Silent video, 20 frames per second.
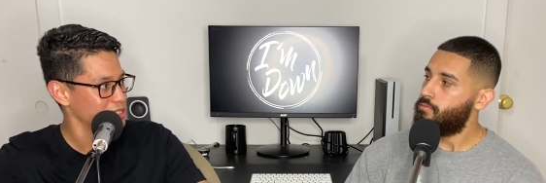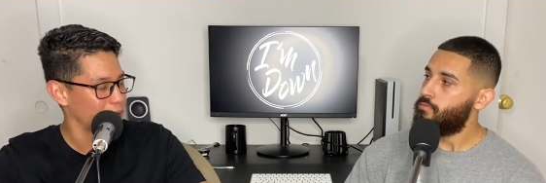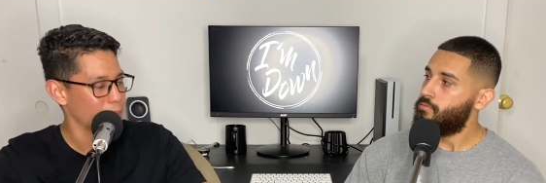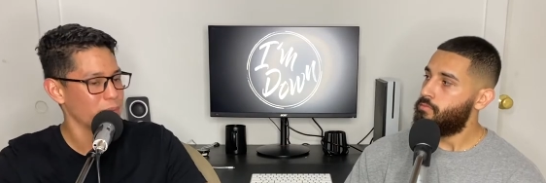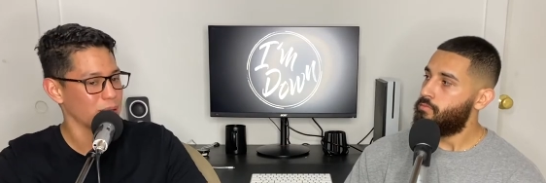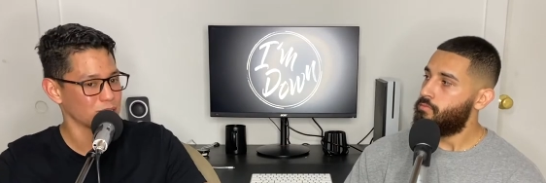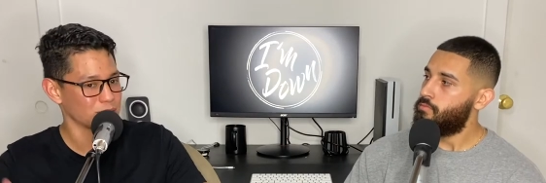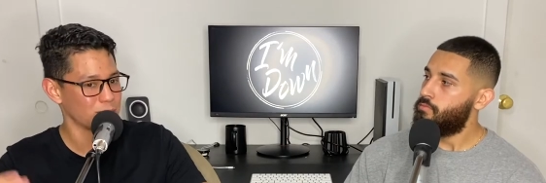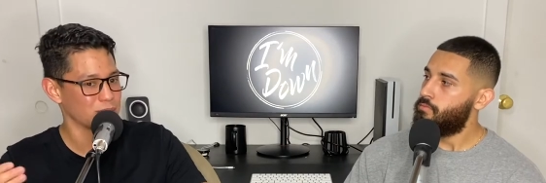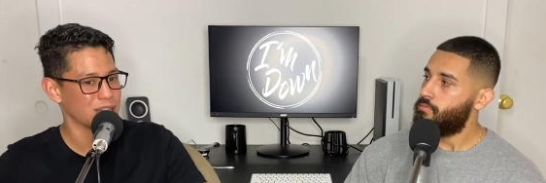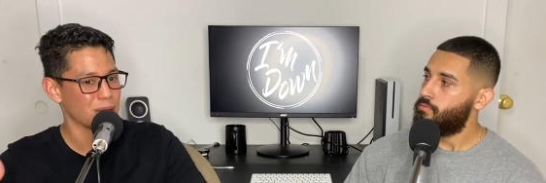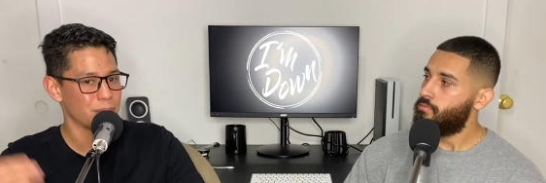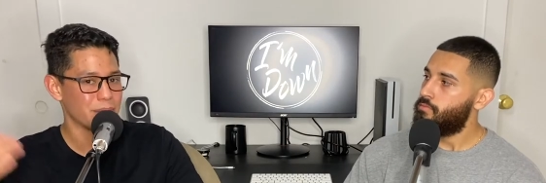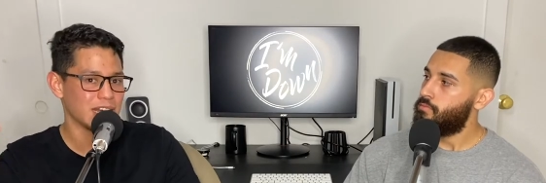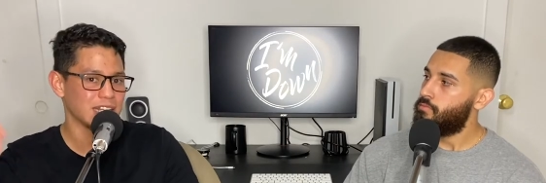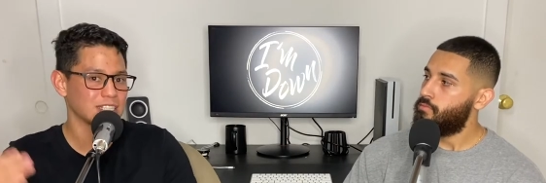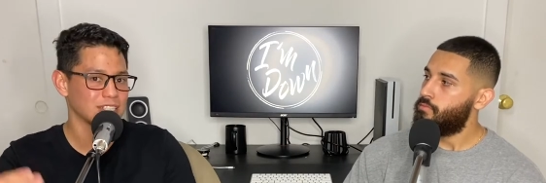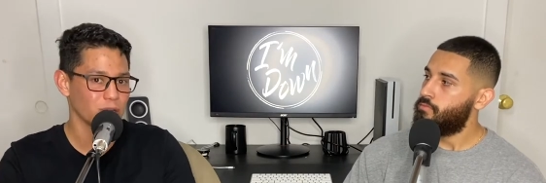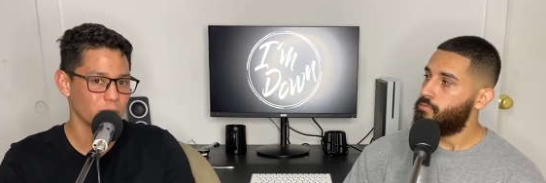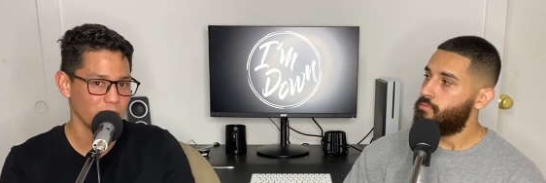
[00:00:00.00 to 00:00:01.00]
Speaker 1: I'm, I'm, talking about the
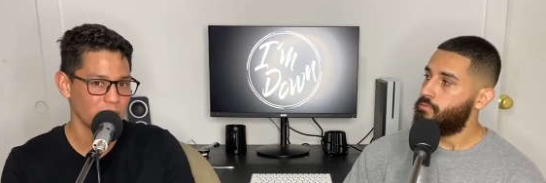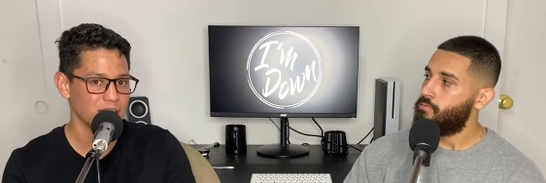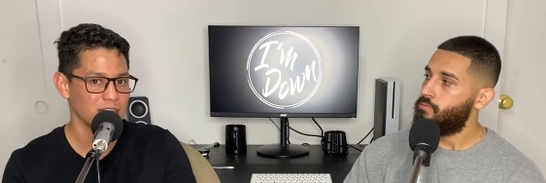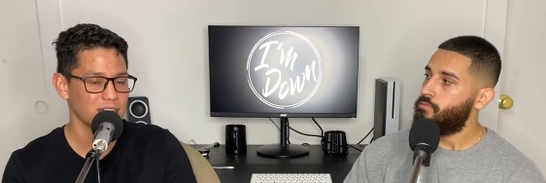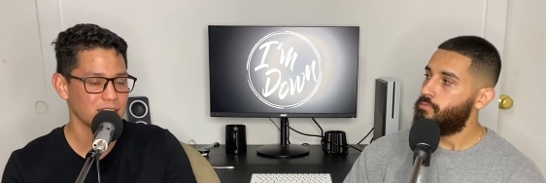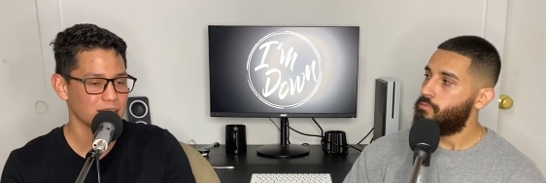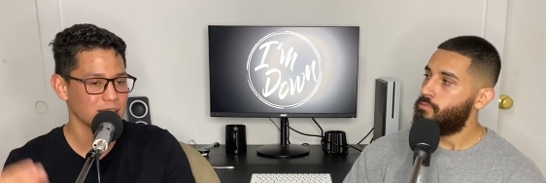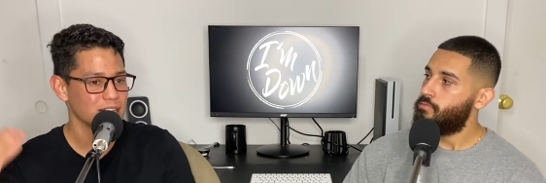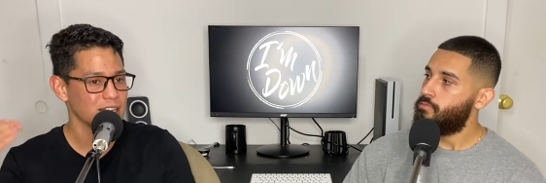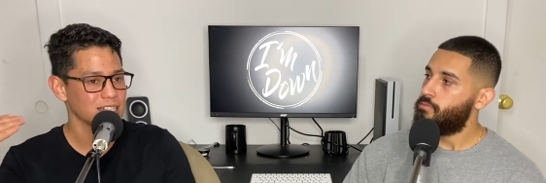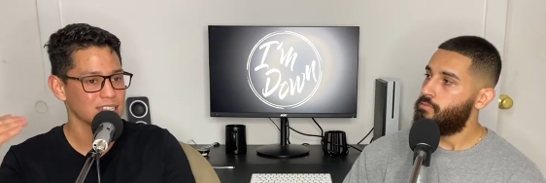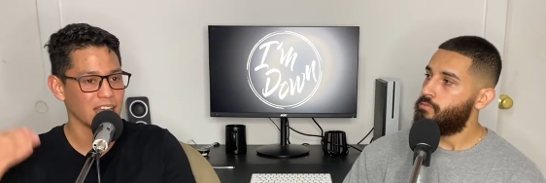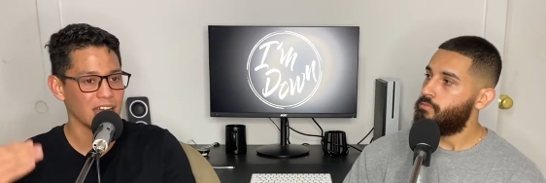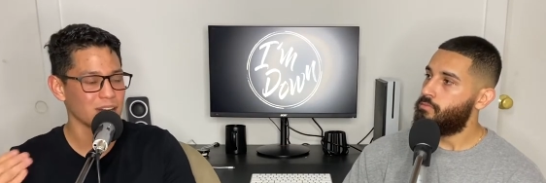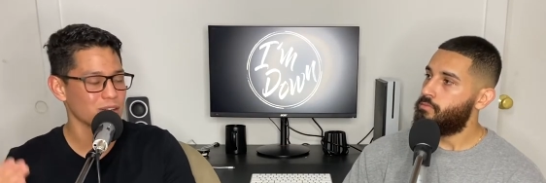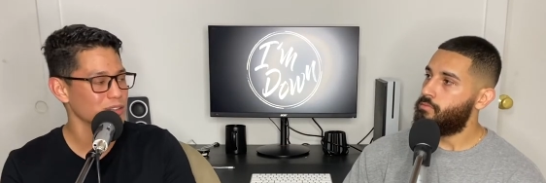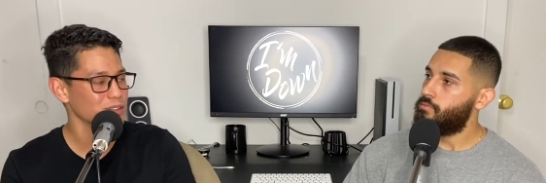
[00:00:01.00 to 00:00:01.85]
Mediterranean, died on